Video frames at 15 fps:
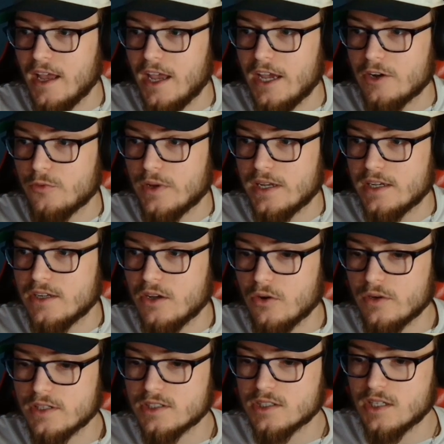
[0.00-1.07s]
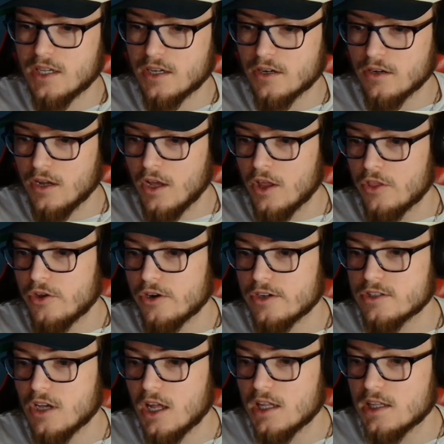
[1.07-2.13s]
and we notice here, there
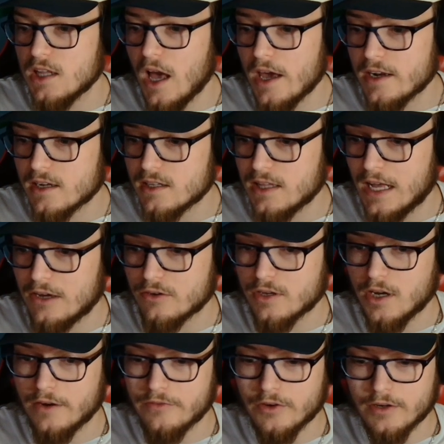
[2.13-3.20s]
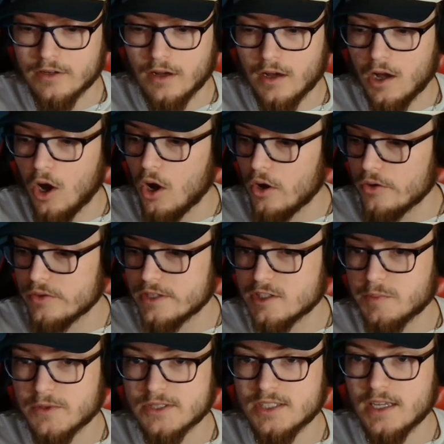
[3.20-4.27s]
is a lot of cloud cover. All
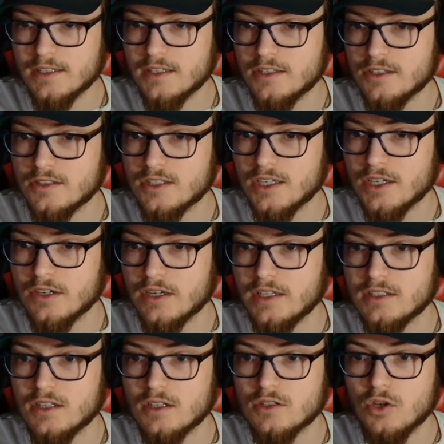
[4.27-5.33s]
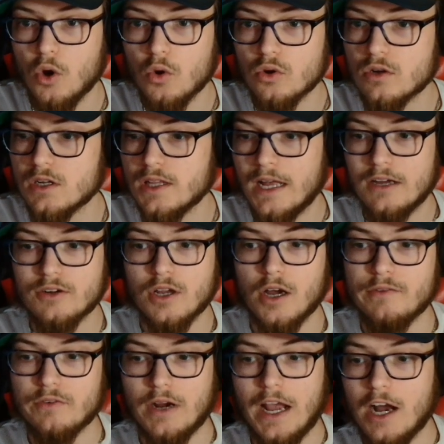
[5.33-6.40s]
these percentages here is the total cloud
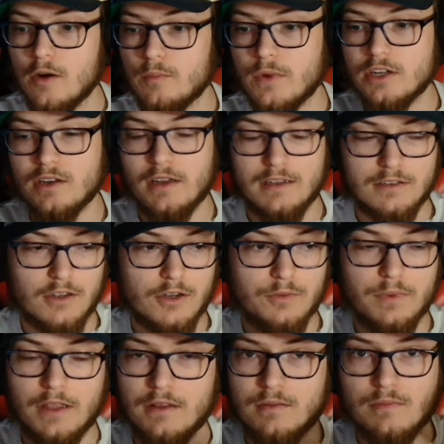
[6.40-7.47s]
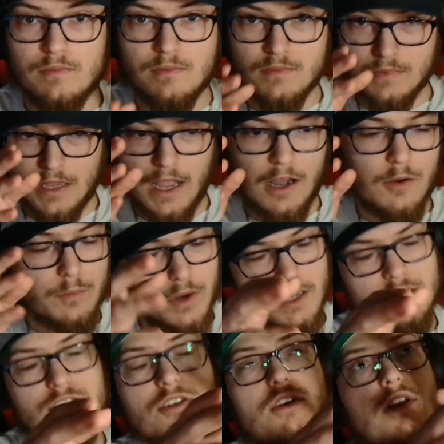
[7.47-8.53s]
cover. How much, you know, how
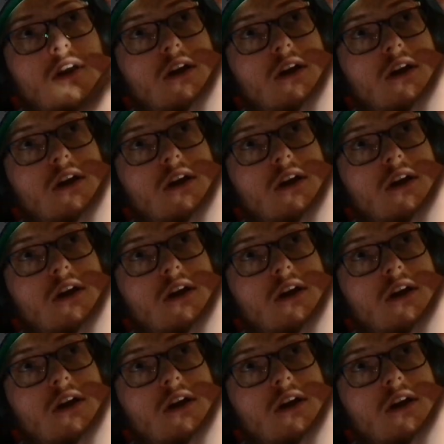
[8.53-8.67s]
much